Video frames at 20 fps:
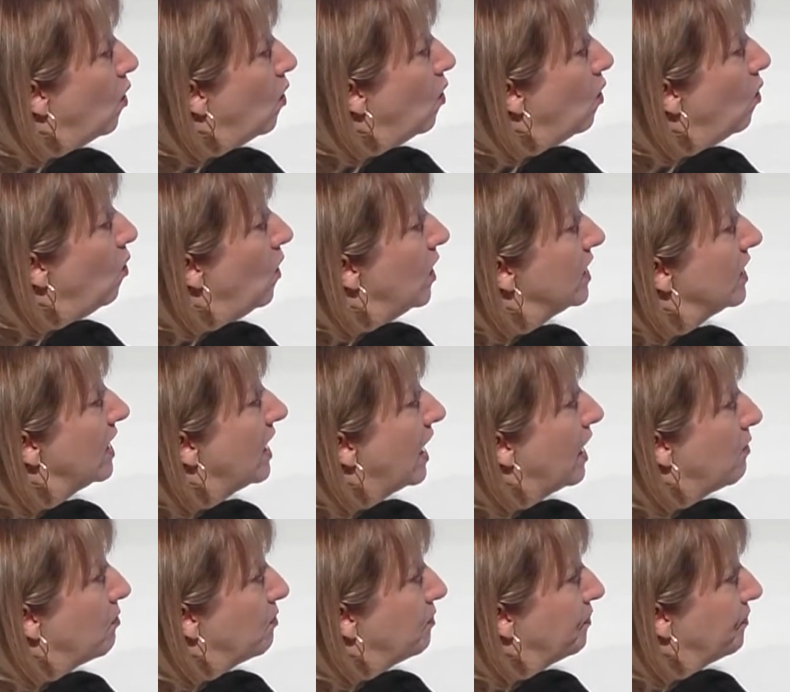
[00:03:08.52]
1
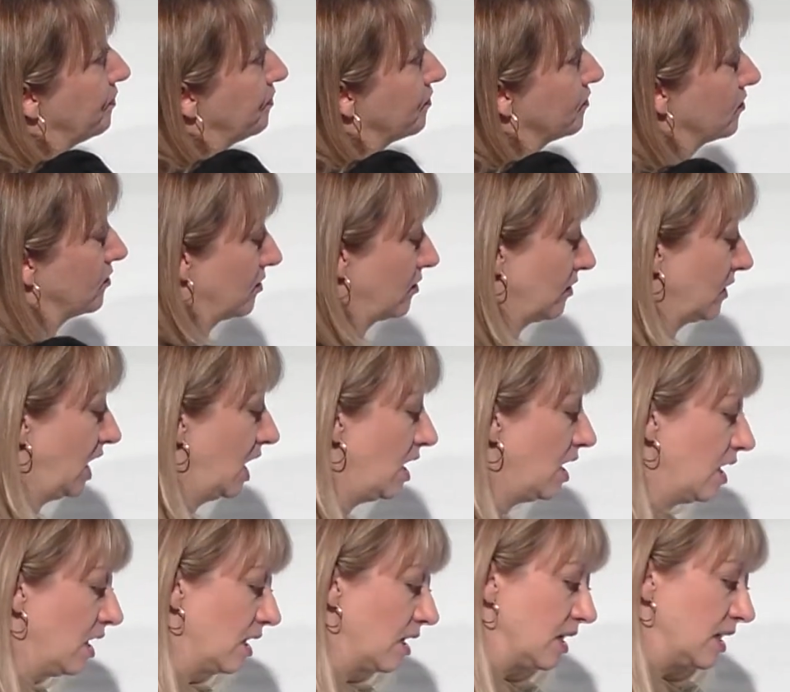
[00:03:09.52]
game.
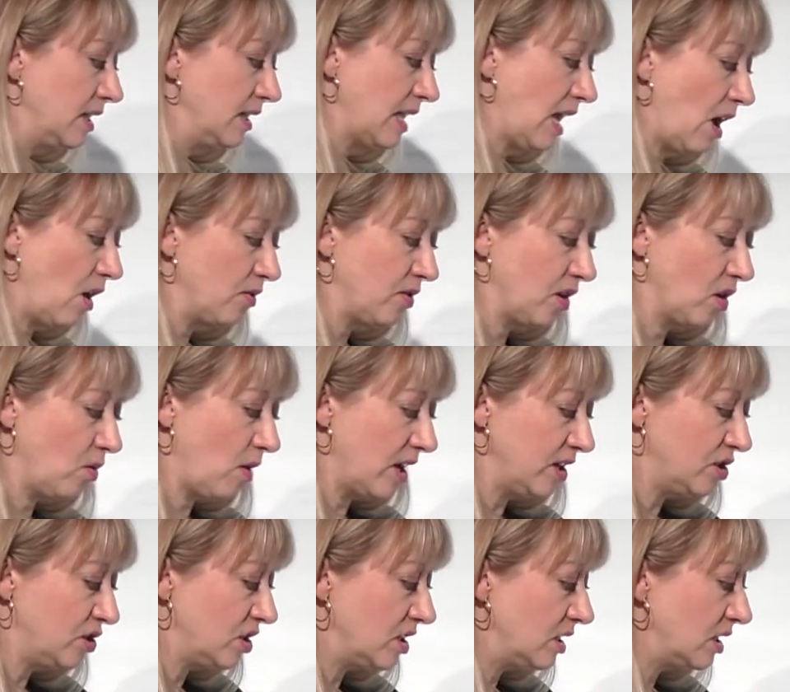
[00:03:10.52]
Now, the
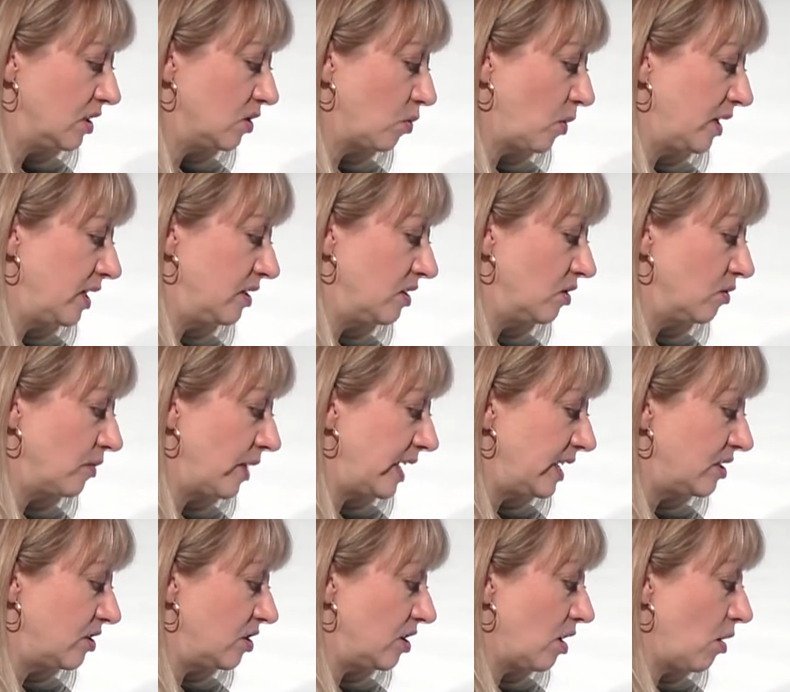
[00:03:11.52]
question is, what is the
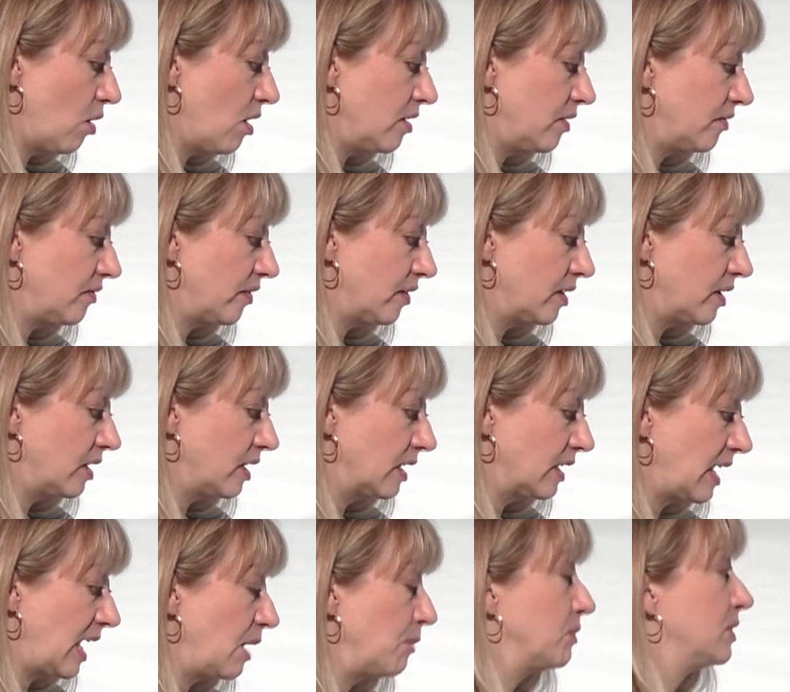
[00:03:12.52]
ratio of
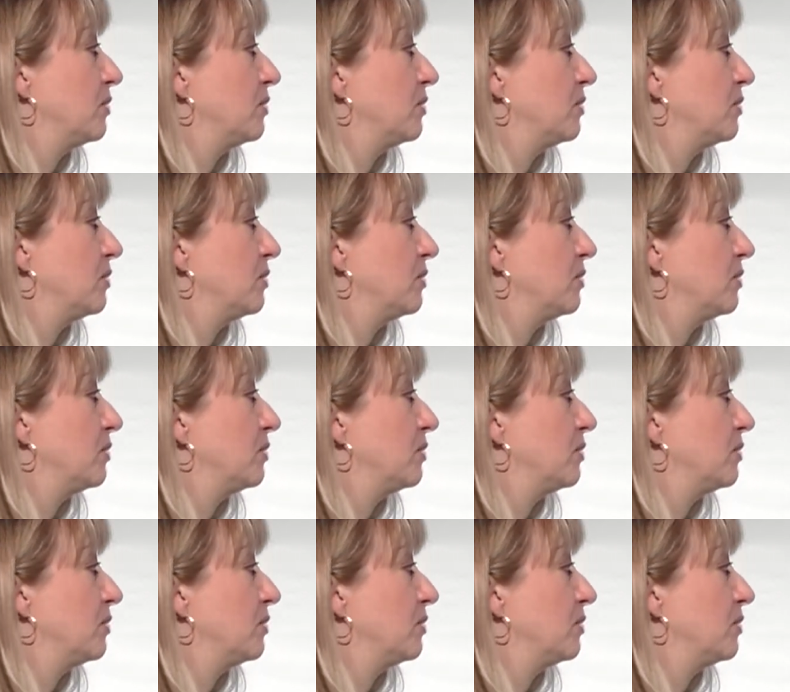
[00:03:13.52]
games